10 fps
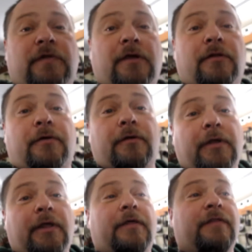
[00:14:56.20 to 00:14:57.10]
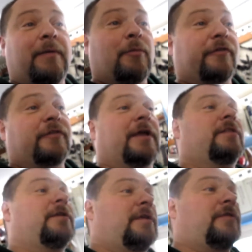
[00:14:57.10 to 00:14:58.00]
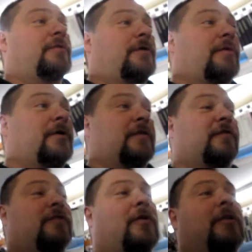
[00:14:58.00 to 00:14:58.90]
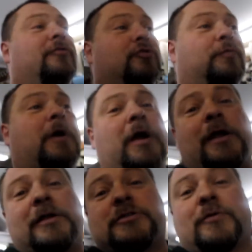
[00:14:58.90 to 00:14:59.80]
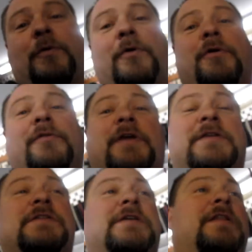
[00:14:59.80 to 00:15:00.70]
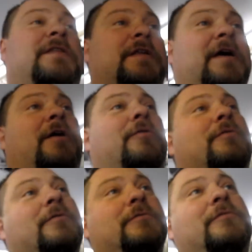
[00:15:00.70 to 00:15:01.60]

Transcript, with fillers: dealer, they most likely either installed new parts or they sent it out